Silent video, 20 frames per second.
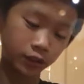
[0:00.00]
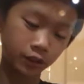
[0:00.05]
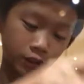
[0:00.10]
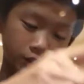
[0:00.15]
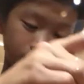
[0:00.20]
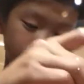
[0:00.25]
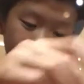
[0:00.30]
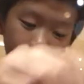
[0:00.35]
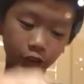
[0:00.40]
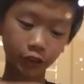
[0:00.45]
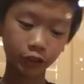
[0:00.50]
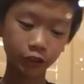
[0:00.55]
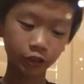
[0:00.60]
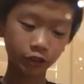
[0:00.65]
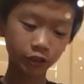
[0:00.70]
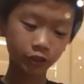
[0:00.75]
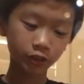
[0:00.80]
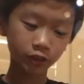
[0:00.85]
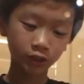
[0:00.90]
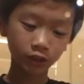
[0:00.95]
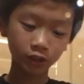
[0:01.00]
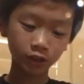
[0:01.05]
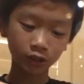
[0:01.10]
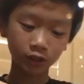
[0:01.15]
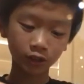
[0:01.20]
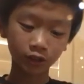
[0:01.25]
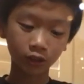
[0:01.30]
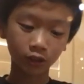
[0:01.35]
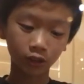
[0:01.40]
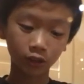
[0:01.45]
some washers,
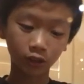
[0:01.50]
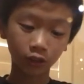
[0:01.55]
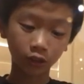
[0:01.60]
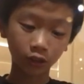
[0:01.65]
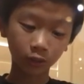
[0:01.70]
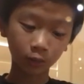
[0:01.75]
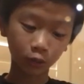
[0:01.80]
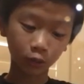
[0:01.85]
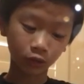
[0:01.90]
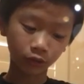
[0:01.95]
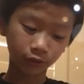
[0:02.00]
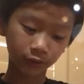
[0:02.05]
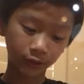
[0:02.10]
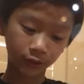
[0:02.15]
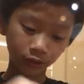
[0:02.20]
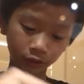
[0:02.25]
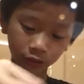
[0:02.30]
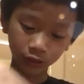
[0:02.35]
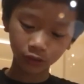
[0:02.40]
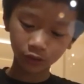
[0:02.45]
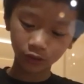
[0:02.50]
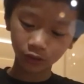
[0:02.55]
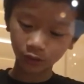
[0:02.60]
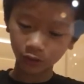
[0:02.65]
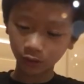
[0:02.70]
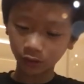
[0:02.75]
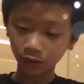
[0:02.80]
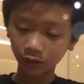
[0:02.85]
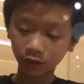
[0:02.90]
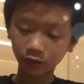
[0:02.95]
a lot more vinyls,
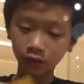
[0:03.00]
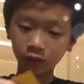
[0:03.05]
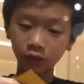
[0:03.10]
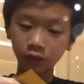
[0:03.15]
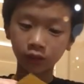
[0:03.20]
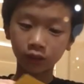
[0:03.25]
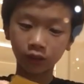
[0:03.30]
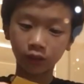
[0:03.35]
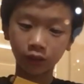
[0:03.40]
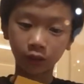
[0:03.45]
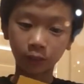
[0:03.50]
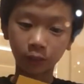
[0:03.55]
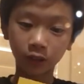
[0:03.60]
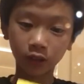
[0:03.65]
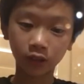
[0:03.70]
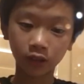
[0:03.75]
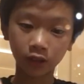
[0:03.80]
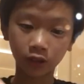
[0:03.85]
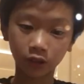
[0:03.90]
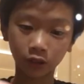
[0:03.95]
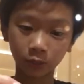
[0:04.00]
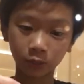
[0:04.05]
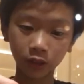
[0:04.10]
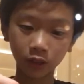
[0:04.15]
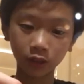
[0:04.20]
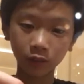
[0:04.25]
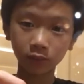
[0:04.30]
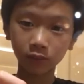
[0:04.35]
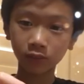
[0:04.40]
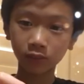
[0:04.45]
a piece of grip
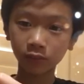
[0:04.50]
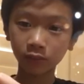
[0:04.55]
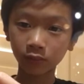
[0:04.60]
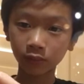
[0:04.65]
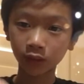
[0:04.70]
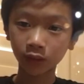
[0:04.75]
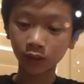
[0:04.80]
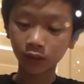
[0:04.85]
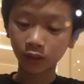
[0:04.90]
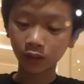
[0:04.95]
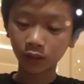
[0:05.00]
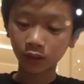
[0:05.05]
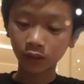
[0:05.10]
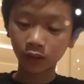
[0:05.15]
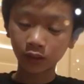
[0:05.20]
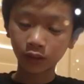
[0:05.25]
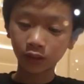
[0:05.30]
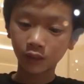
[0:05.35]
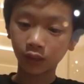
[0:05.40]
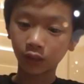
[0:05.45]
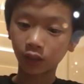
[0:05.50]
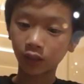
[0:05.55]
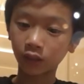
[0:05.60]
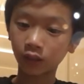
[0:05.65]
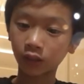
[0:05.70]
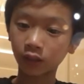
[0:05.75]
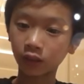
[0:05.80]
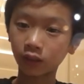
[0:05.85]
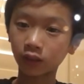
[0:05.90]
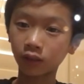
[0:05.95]
tape,
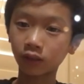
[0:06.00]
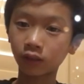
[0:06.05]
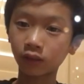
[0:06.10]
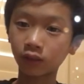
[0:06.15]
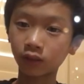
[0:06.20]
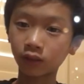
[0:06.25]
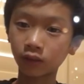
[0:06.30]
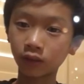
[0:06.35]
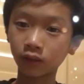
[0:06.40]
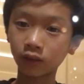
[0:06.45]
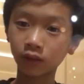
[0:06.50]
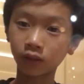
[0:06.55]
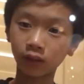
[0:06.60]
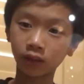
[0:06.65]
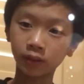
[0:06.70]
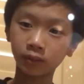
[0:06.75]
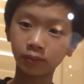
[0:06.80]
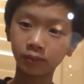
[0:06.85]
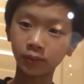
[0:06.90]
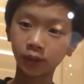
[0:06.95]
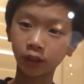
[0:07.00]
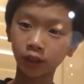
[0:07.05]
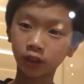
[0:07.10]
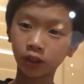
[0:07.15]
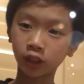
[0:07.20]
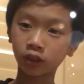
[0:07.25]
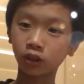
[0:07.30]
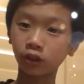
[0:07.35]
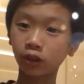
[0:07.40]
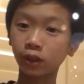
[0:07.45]
and um, a
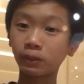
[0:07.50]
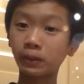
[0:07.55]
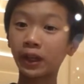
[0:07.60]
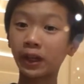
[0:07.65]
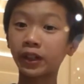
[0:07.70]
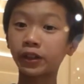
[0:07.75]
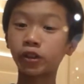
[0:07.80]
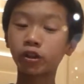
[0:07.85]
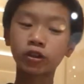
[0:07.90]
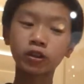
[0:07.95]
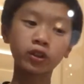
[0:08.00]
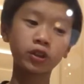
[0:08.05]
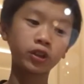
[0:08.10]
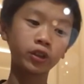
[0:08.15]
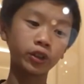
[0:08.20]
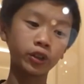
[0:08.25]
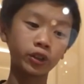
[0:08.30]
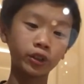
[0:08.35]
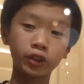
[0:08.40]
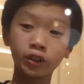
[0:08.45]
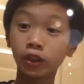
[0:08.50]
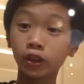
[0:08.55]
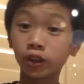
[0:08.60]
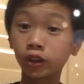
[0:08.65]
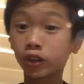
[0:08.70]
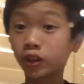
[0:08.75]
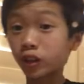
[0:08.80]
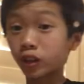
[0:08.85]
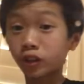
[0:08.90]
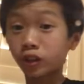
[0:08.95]
teak tuning bag.
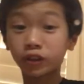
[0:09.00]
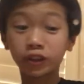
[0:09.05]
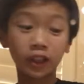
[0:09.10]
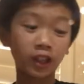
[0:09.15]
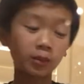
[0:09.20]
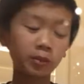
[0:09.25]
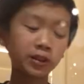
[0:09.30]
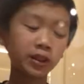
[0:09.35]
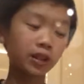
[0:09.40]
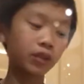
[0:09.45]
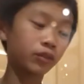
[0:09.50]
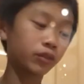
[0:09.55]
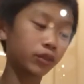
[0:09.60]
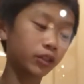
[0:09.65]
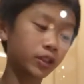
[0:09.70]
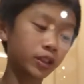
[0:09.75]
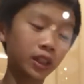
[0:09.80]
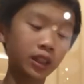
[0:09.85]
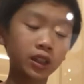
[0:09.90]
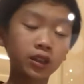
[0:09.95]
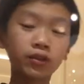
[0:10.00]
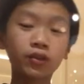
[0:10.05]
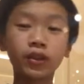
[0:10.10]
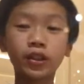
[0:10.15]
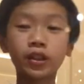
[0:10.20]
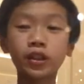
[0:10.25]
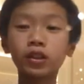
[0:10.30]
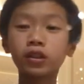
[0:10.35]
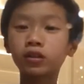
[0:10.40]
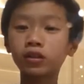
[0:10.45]
So that'll be it for today's
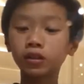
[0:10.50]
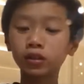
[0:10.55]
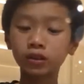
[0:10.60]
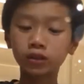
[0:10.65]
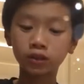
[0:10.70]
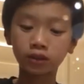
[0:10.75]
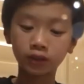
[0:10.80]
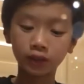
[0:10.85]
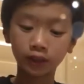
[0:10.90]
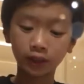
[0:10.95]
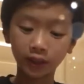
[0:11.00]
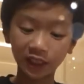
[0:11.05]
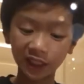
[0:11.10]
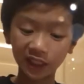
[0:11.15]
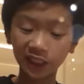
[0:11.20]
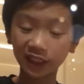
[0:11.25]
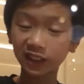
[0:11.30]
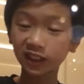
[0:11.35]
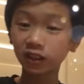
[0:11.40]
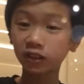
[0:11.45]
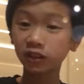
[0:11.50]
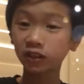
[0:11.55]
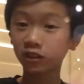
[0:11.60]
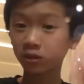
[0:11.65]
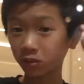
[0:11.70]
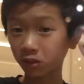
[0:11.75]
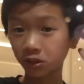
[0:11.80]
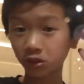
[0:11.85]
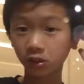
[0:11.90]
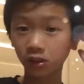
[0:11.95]
video. I had to do this
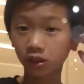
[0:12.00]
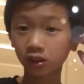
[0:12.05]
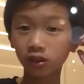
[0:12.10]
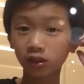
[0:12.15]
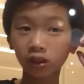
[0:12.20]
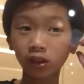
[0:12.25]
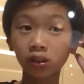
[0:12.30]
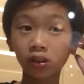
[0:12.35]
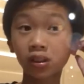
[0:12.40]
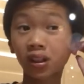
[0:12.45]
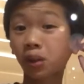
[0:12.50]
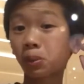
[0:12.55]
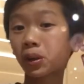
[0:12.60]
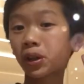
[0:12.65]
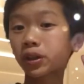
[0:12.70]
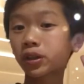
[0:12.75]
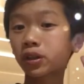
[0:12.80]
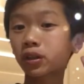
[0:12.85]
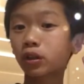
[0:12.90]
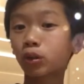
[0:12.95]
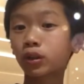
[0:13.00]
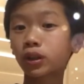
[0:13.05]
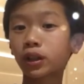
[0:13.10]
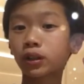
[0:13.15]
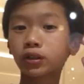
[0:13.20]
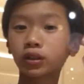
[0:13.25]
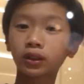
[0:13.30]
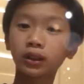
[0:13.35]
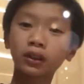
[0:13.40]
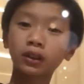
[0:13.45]
really quickly because I'm actually going
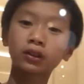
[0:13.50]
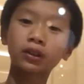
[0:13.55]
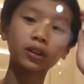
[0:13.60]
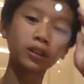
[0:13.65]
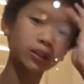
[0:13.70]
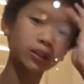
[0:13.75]
out to eat right